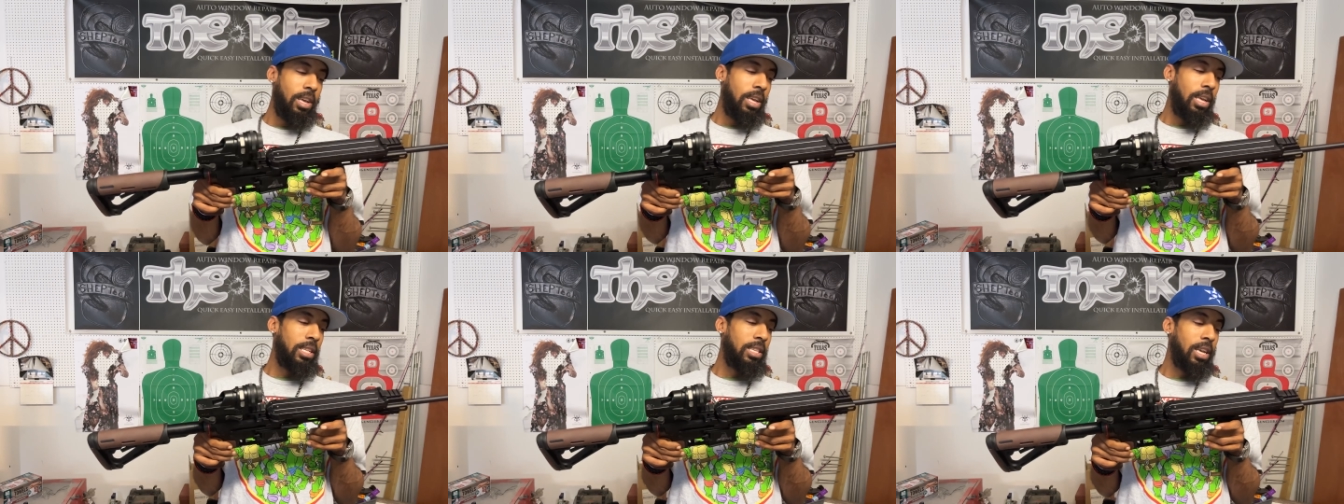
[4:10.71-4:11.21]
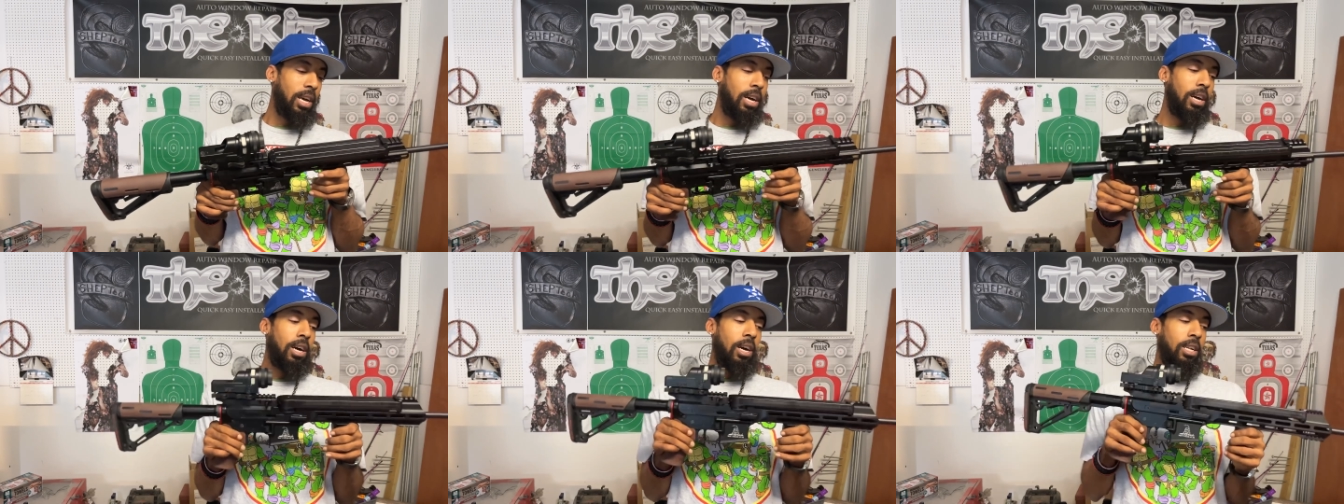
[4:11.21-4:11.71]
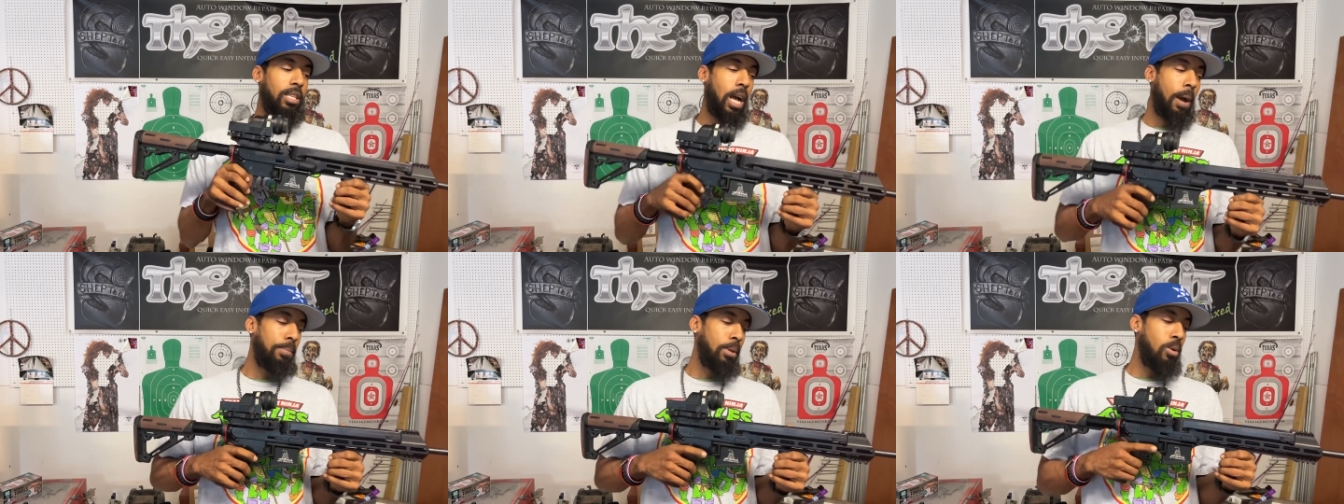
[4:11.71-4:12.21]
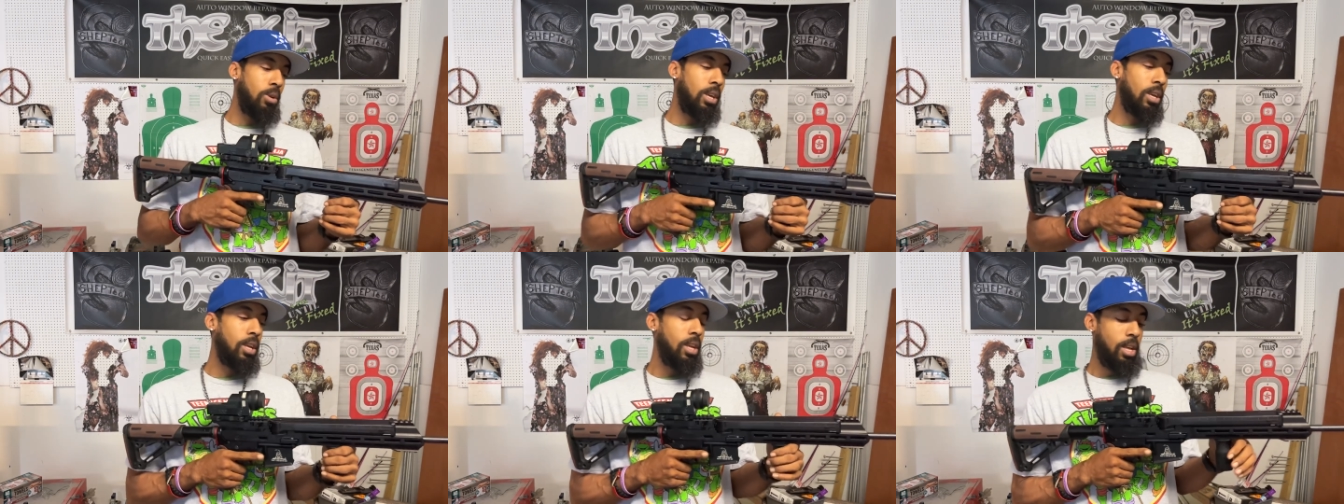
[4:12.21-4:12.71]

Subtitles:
It's a top loading,